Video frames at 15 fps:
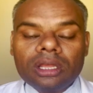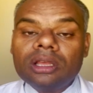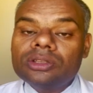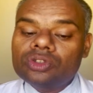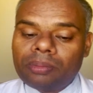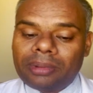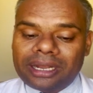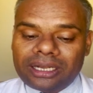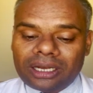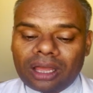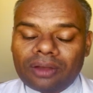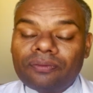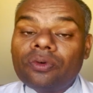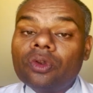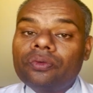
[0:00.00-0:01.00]
So
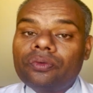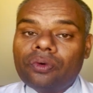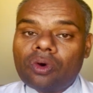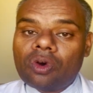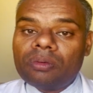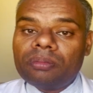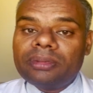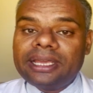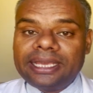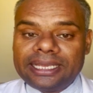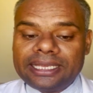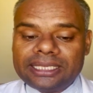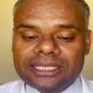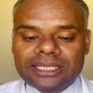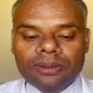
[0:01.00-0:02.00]
MEDRA full form
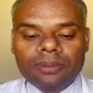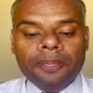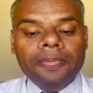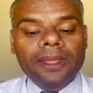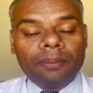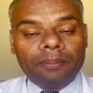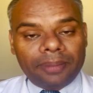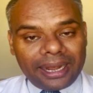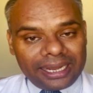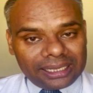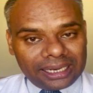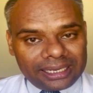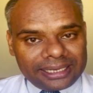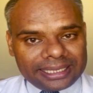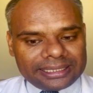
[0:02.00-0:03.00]
is
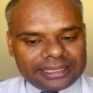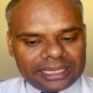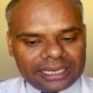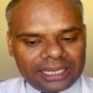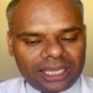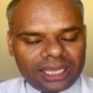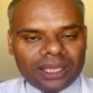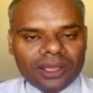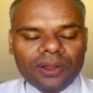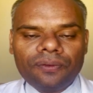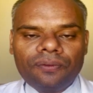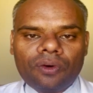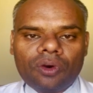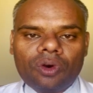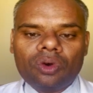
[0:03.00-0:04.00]
Medical Dictionary
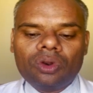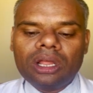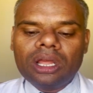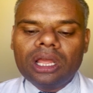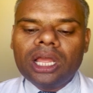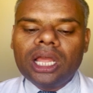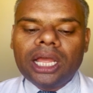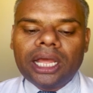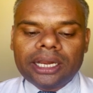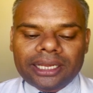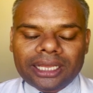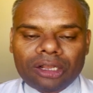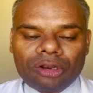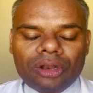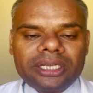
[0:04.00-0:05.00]
for
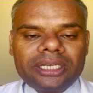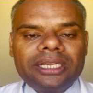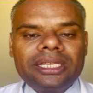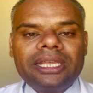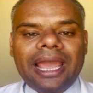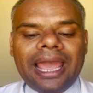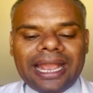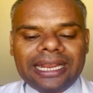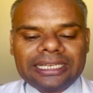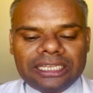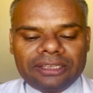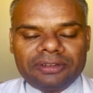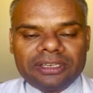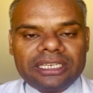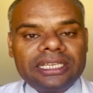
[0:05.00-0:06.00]
Regulatory
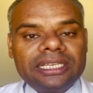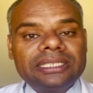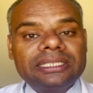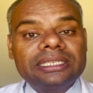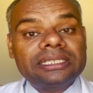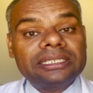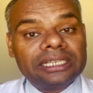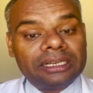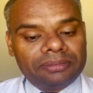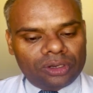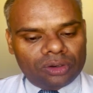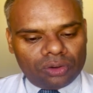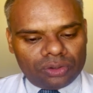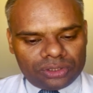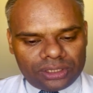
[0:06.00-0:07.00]
Activities
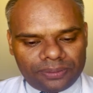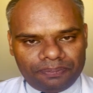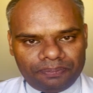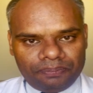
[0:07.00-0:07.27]
Terminology,